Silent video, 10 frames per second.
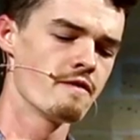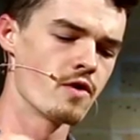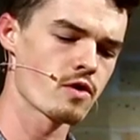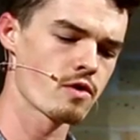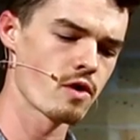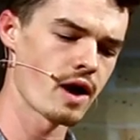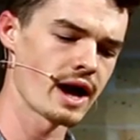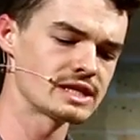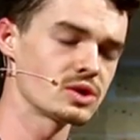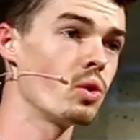"For
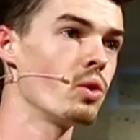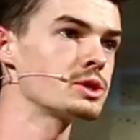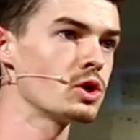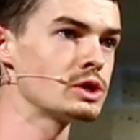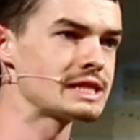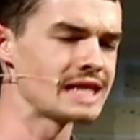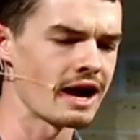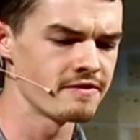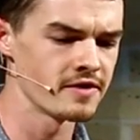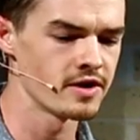Christ also
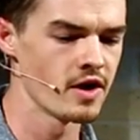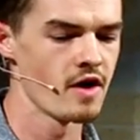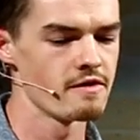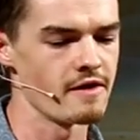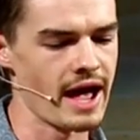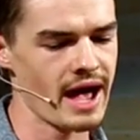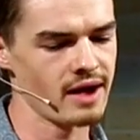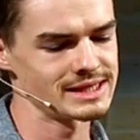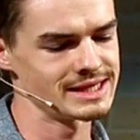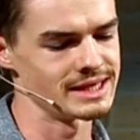suffered for
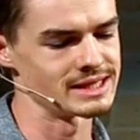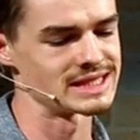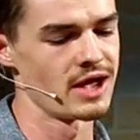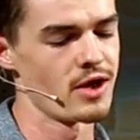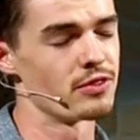our sins,